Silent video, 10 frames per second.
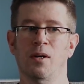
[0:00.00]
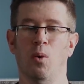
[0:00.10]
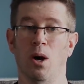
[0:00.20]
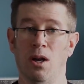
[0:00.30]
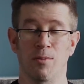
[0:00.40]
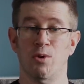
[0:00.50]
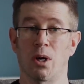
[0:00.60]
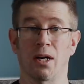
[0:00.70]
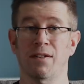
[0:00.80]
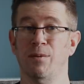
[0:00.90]
while I'm
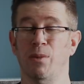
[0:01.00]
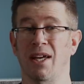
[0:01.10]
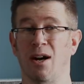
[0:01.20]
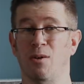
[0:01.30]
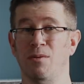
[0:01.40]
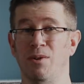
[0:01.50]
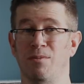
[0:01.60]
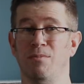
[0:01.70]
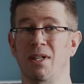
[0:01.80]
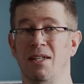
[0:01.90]
driving
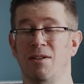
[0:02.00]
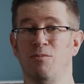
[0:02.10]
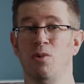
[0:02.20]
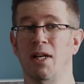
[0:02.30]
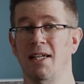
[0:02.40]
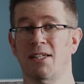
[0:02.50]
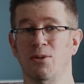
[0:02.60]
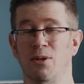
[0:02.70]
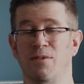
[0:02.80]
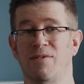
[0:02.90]
without me, it really
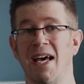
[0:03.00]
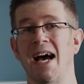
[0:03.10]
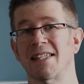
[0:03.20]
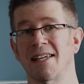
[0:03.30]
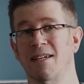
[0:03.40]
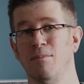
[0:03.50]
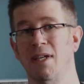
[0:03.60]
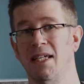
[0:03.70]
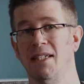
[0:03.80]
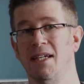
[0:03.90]
sort of dazzling
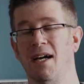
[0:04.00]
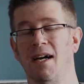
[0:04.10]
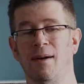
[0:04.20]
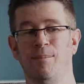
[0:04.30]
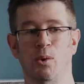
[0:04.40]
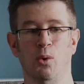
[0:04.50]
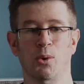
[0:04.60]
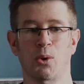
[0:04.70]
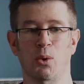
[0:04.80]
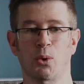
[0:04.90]
me um,
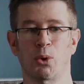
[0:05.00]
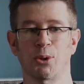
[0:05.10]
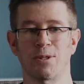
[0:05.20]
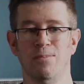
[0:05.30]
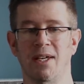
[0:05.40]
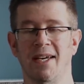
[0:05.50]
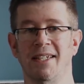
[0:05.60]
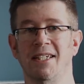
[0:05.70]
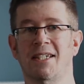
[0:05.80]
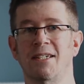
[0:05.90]
or, or causing me
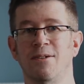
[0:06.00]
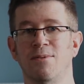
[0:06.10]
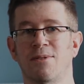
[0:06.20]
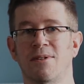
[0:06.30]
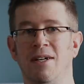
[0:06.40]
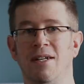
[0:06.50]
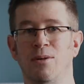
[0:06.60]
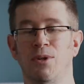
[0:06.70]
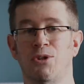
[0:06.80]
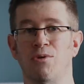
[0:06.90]
any issues
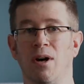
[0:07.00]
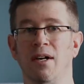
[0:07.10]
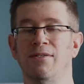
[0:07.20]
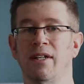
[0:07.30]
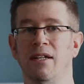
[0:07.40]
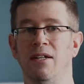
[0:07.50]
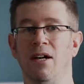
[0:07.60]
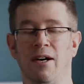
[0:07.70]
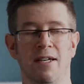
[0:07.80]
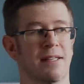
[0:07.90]
with driving at
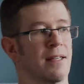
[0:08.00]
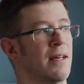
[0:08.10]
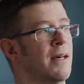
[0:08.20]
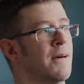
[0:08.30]
night.